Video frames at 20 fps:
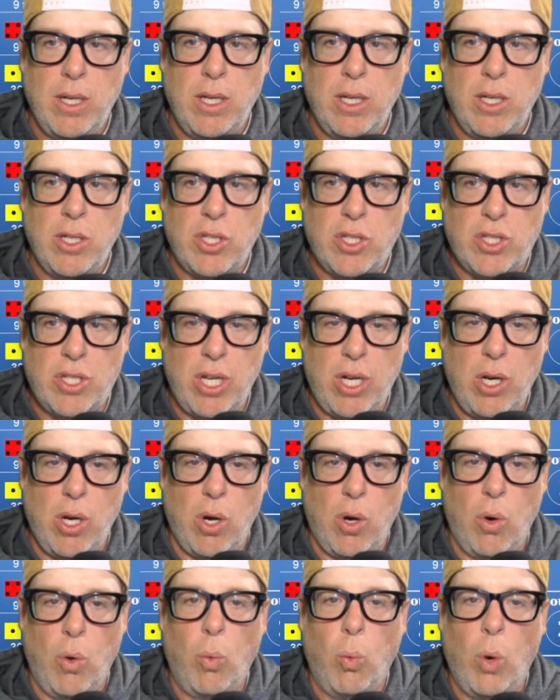
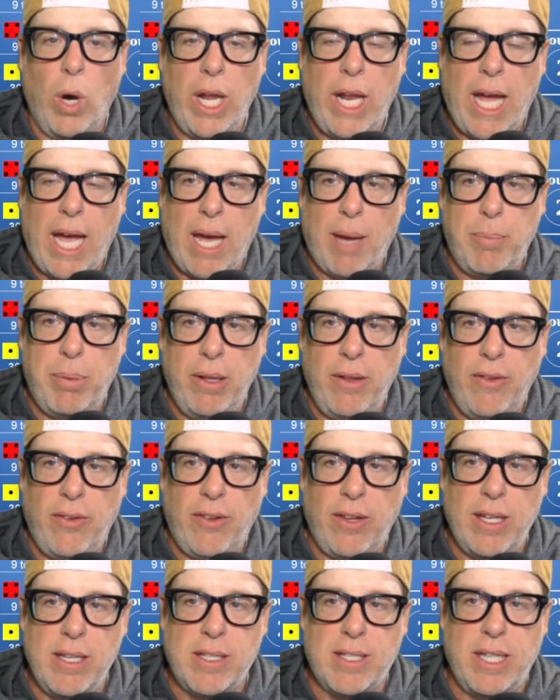So what happens
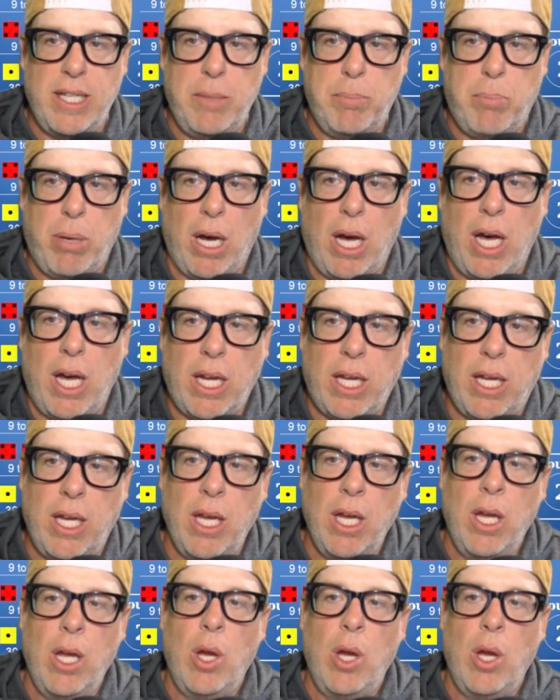is the puck